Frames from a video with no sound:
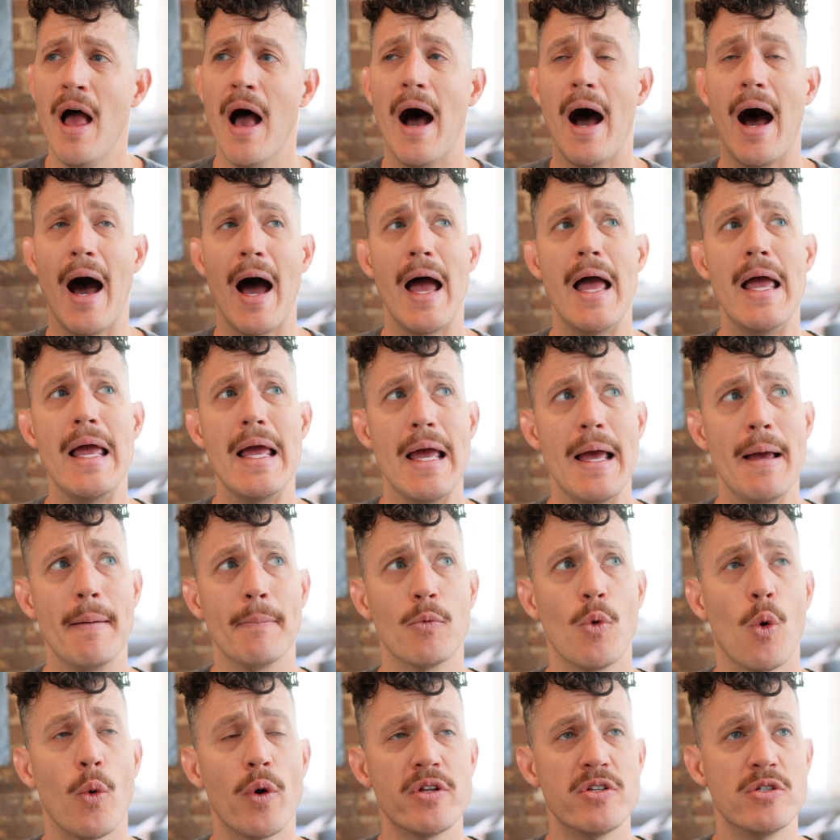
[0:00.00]
I am
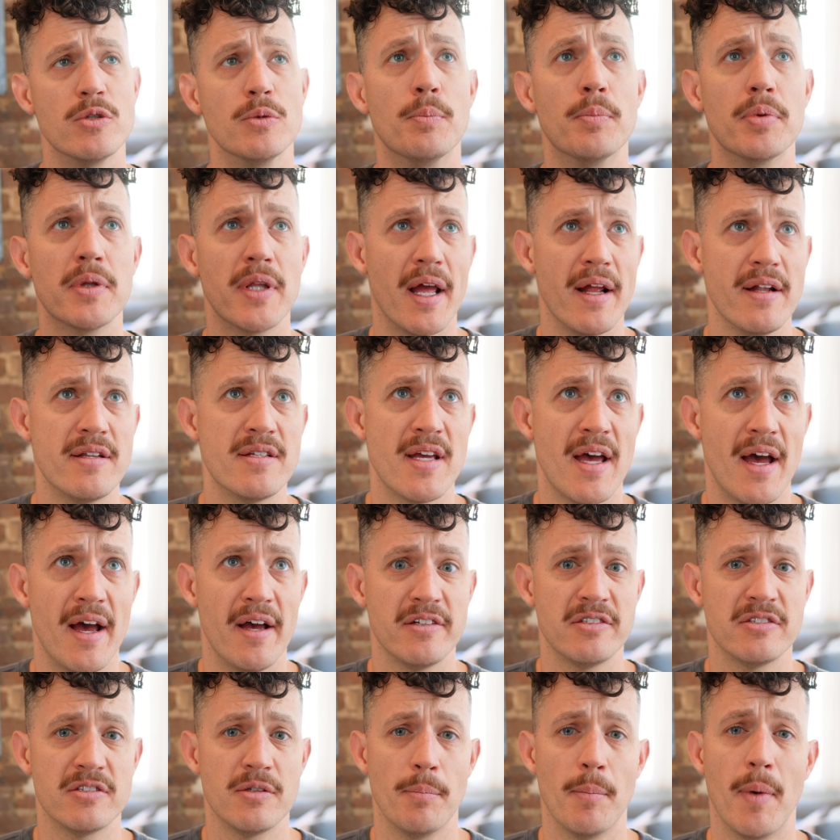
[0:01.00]
going to play
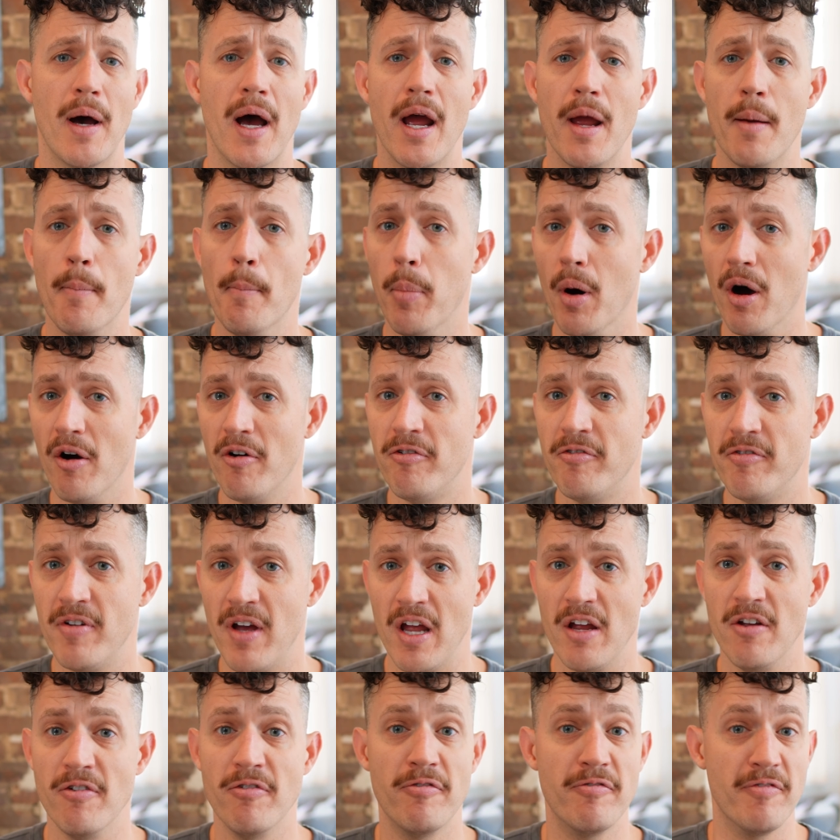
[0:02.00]
test my
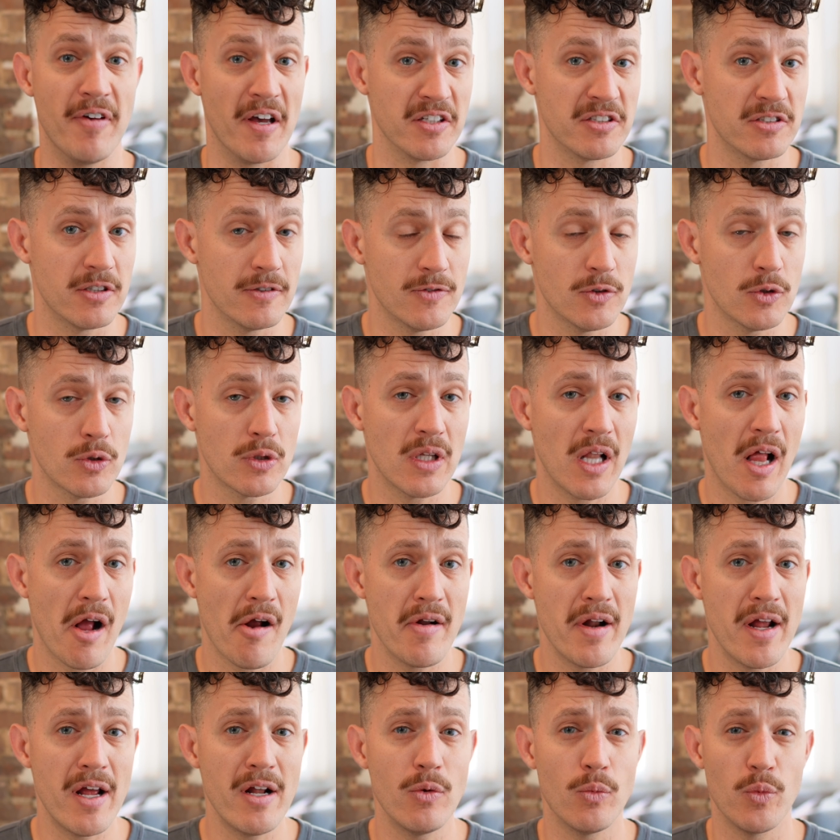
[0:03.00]
Buffet Festival
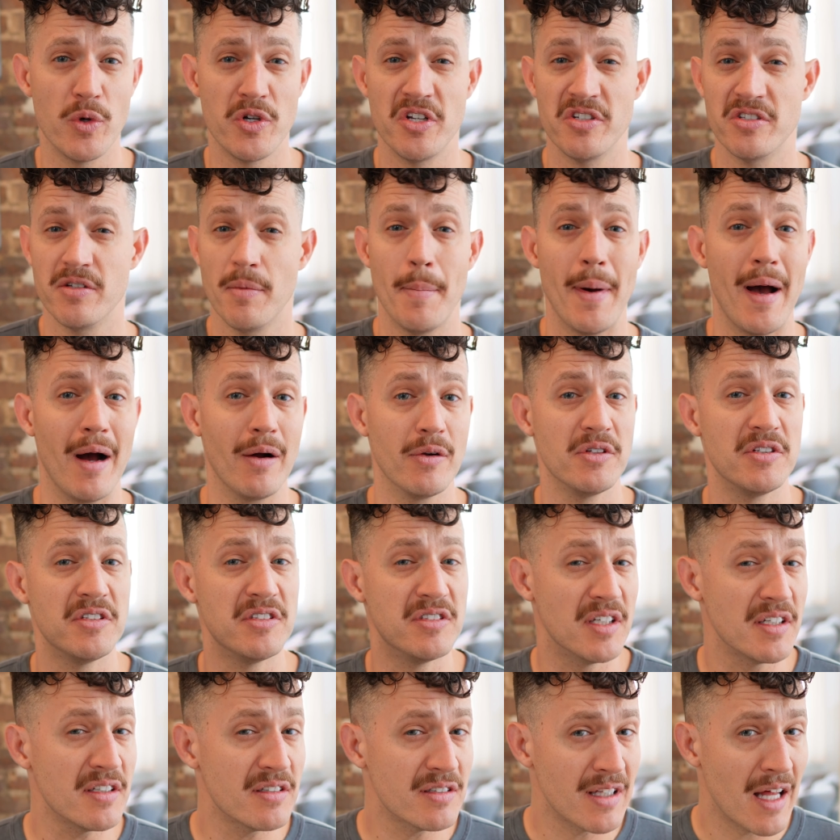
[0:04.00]
clarinet, which is about
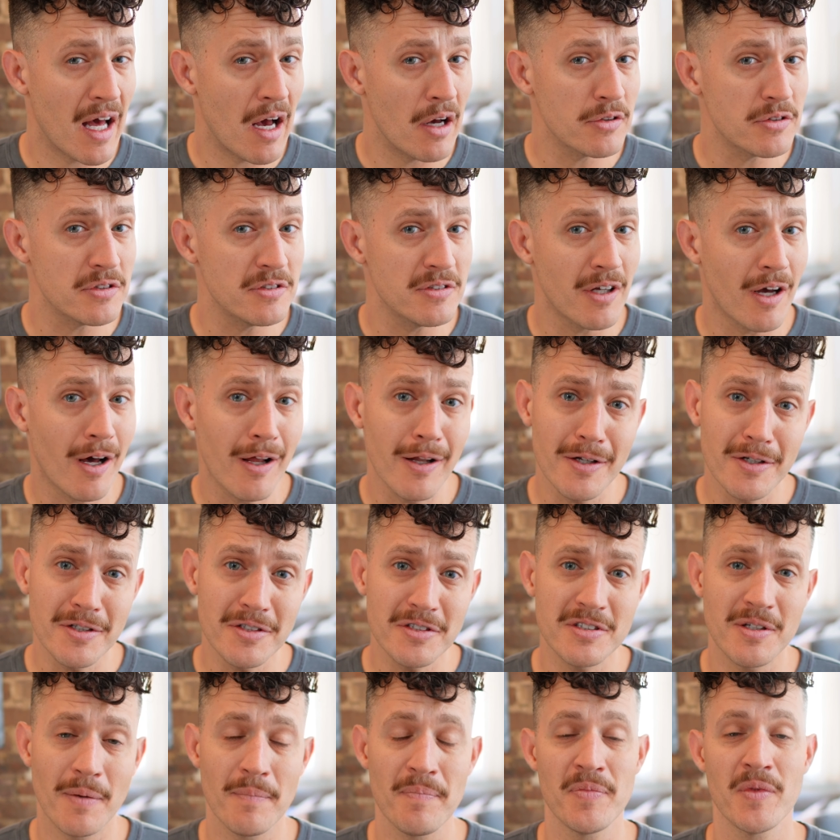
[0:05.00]

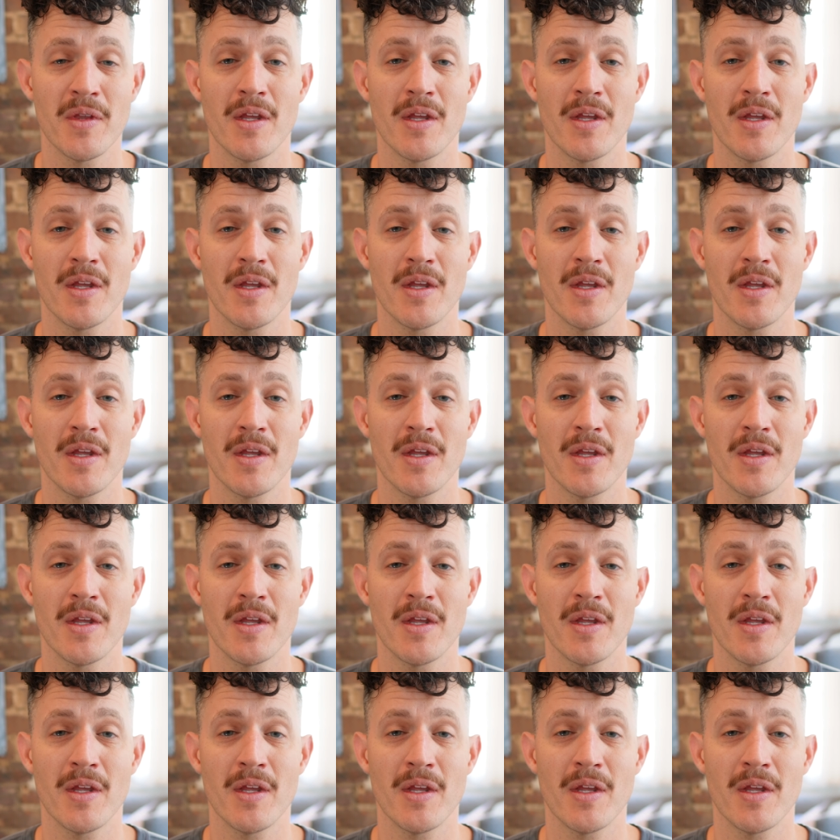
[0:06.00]
$6,000.